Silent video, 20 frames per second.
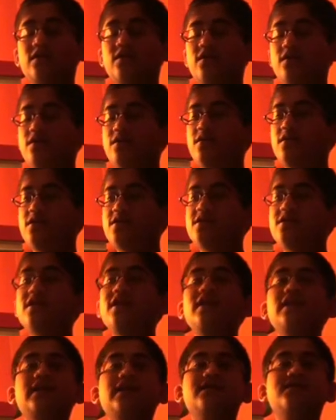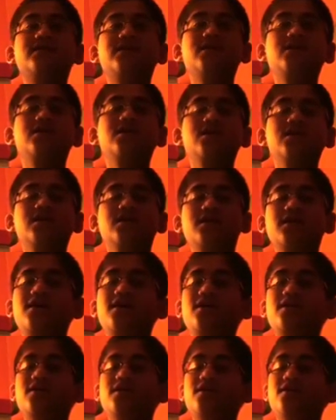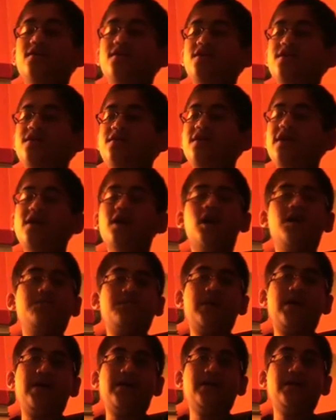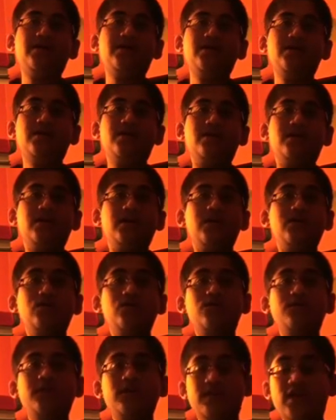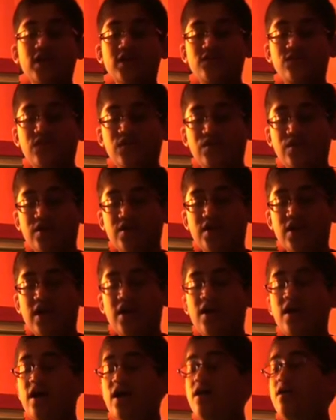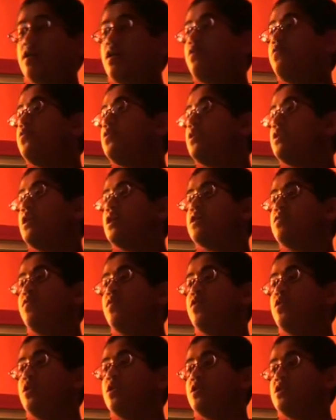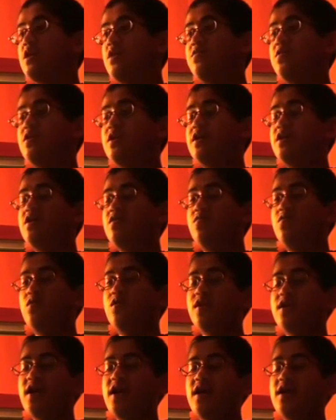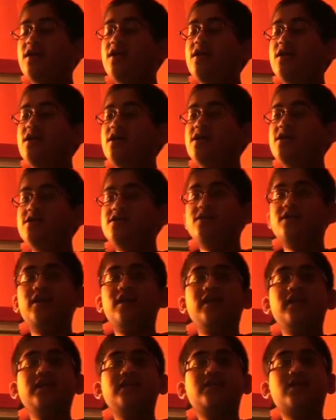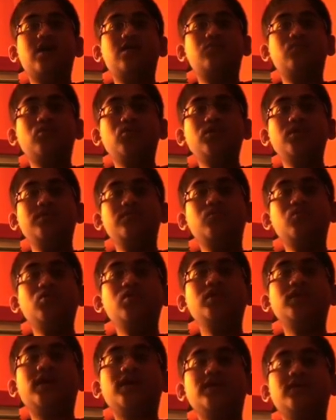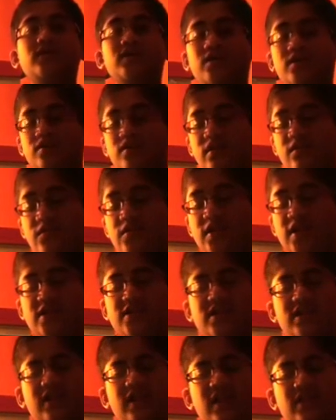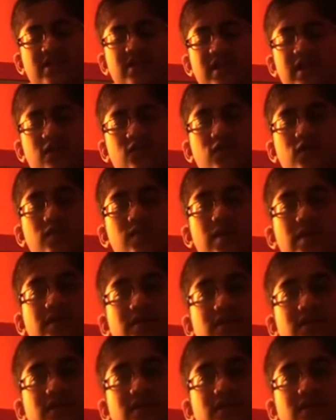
than the Israelis, and they got mad. And over the next few years, after 1948, Israelis got more and more land and leaving less and less land for the